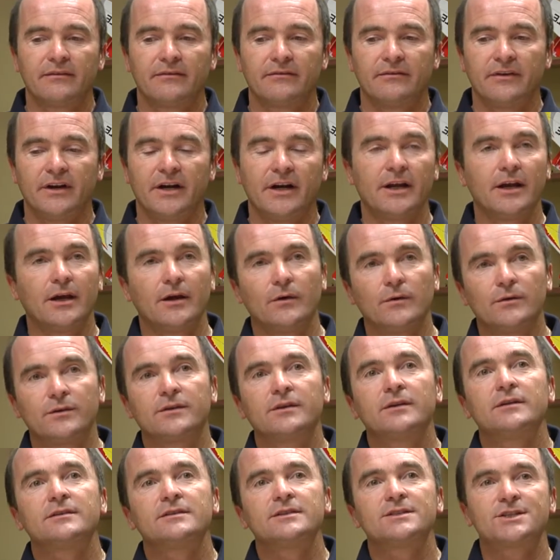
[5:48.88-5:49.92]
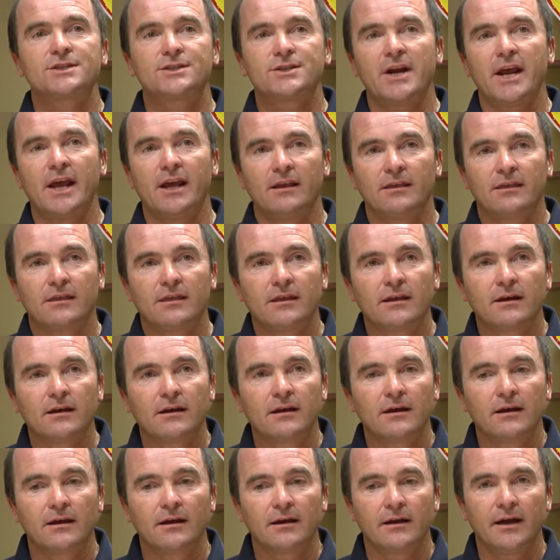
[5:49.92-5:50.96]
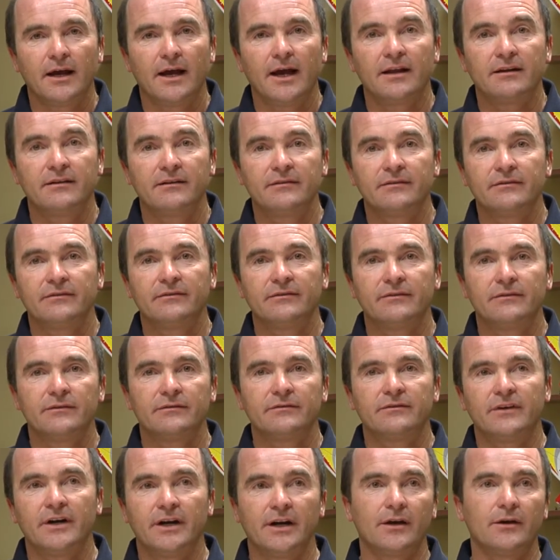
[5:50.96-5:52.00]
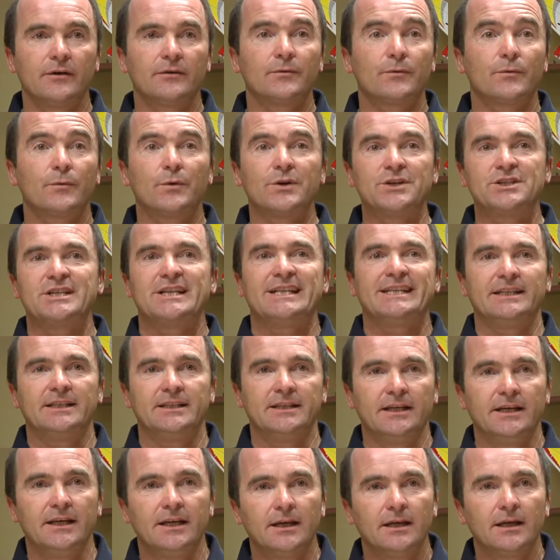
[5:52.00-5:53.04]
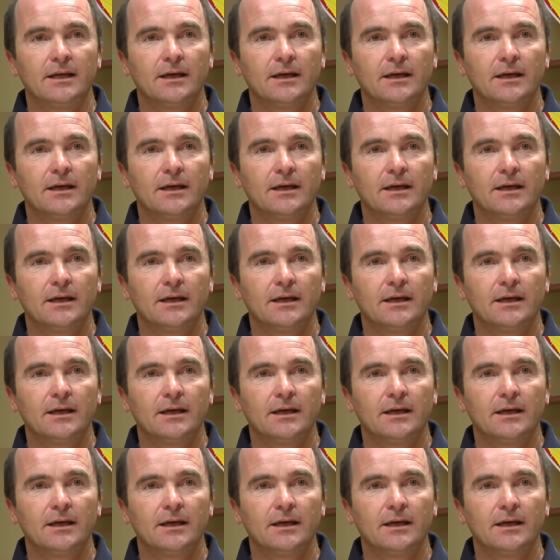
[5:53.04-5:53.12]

very good strength, and very good rigidity.